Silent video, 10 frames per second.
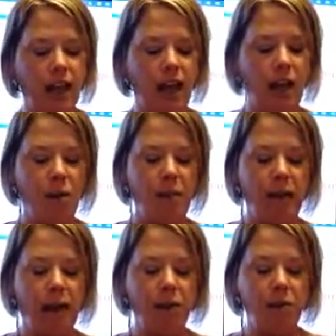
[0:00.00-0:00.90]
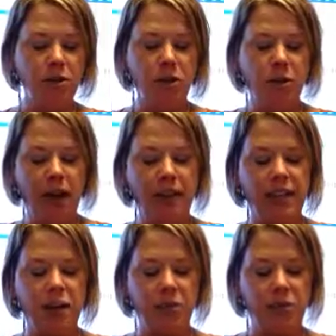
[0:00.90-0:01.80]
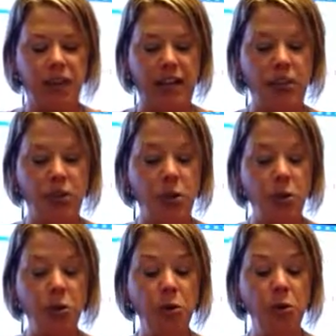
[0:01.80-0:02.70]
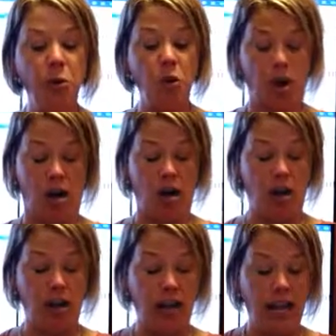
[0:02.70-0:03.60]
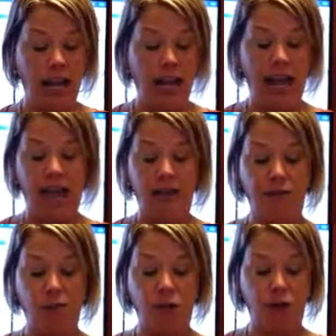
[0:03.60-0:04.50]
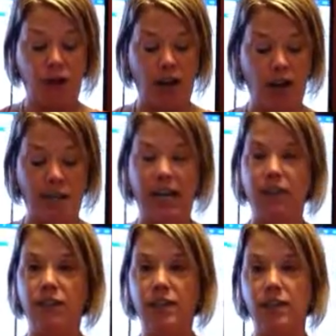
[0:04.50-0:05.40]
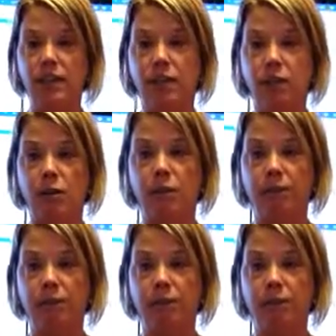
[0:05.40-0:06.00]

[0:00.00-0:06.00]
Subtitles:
Then I want you to write the number that is 2 more after I give you the signal.